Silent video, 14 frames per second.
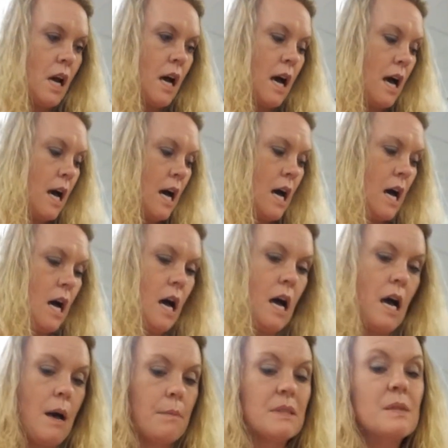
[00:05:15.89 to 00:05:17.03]

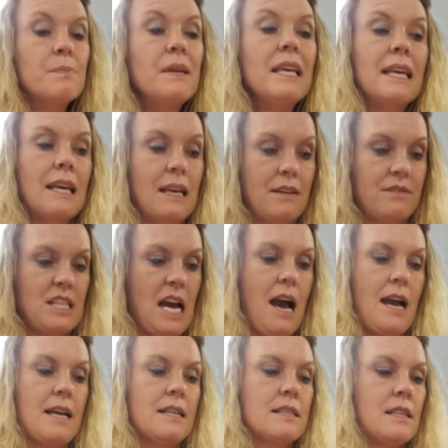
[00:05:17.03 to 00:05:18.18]
Um, speaking of
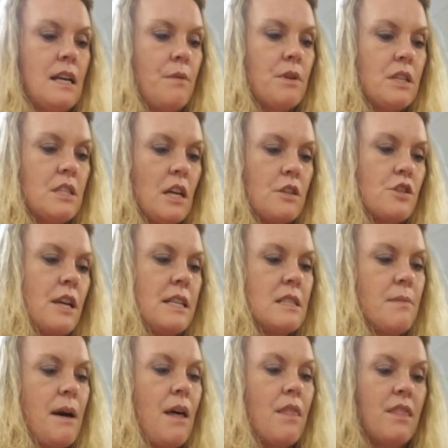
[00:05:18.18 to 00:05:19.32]
dies, I want to talk to you guys
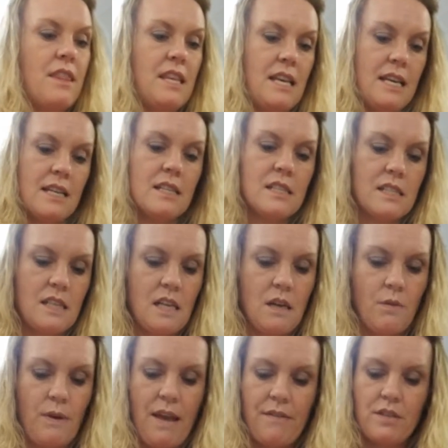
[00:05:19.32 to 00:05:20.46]
about this.
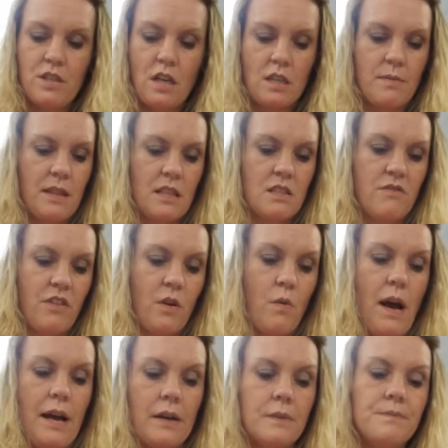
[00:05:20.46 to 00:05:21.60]
We haven't talked about this for a
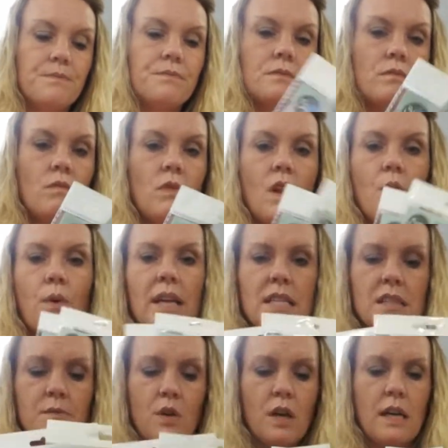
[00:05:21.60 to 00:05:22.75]
while. We got
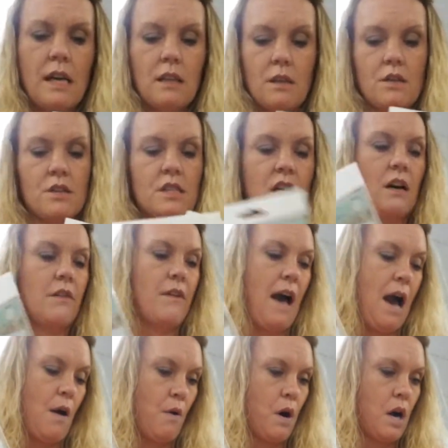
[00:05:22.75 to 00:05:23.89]
some more colors of
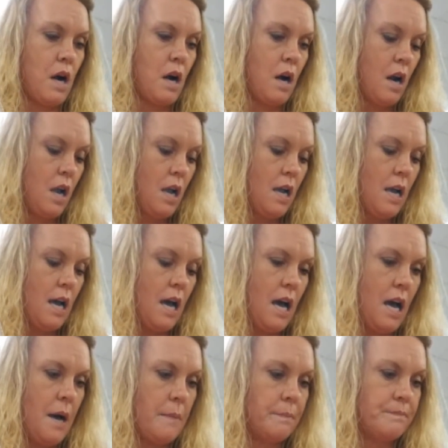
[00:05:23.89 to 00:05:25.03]
our
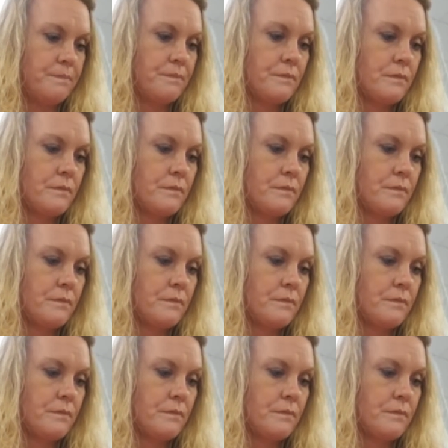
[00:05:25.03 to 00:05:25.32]
um,